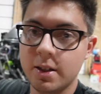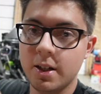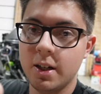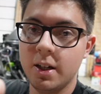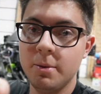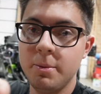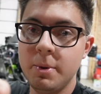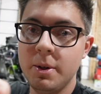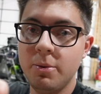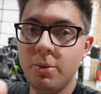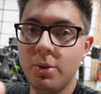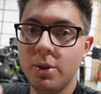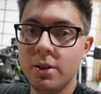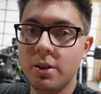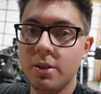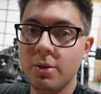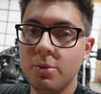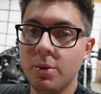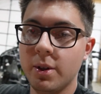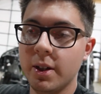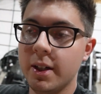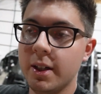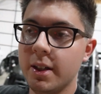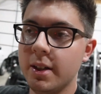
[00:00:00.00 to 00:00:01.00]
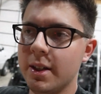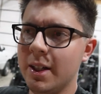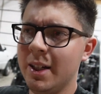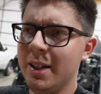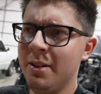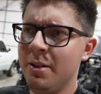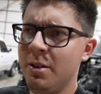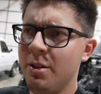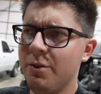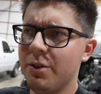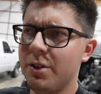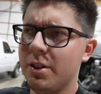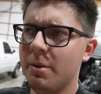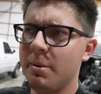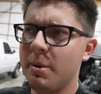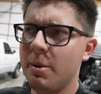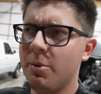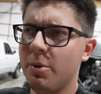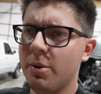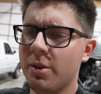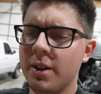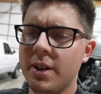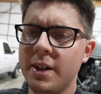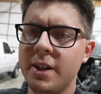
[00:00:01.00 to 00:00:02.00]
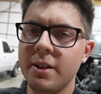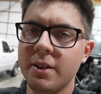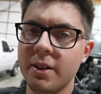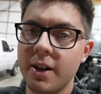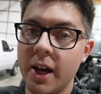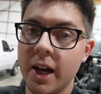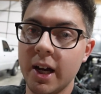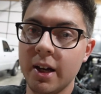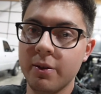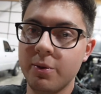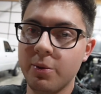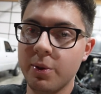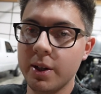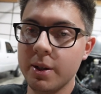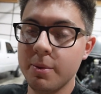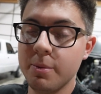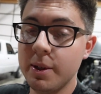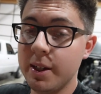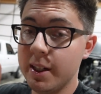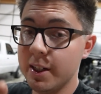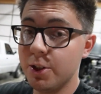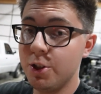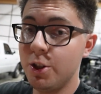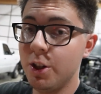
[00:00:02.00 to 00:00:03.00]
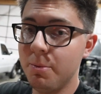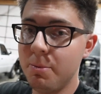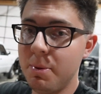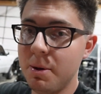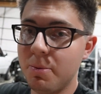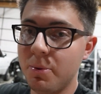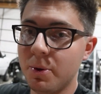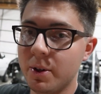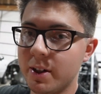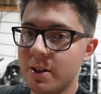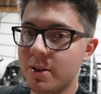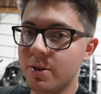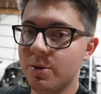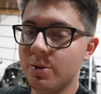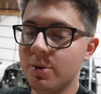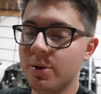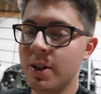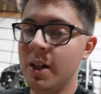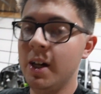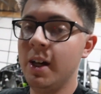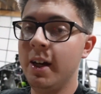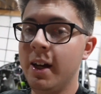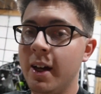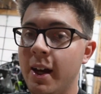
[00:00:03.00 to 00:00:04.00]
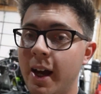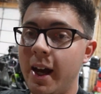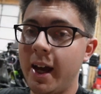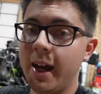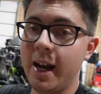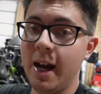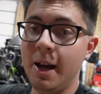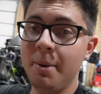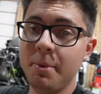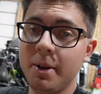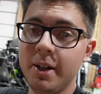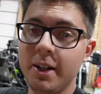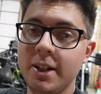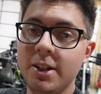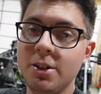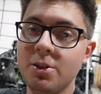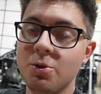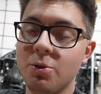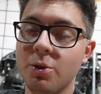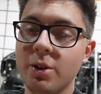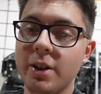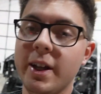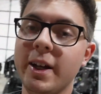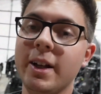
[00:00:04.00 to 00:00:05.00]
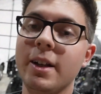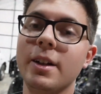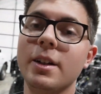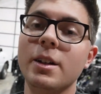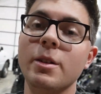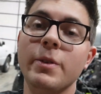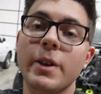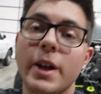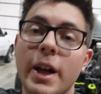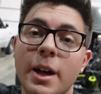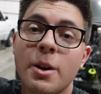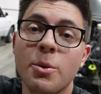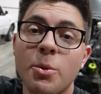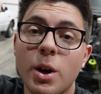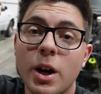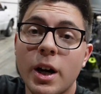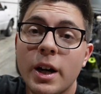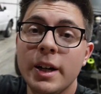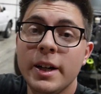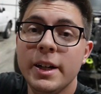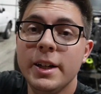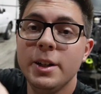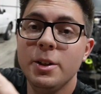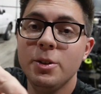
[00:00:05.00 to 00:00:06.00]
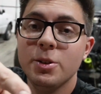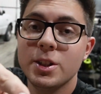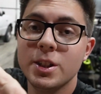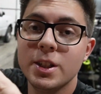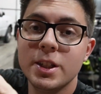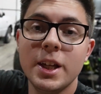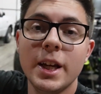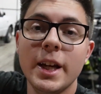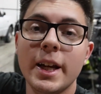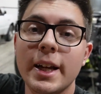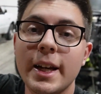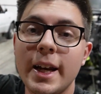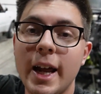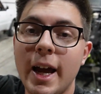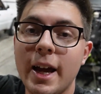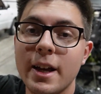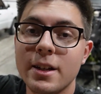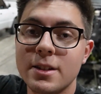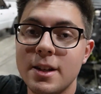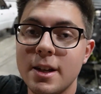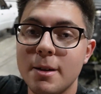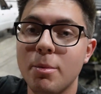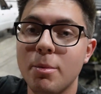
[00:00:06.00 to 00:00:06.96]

going to be worth the wait. I don't know if it's going to be worth a 1.5 year wait, but it should be pretty cool. And I'm going to enjoy the hell out of it. And we're going to do sick nasty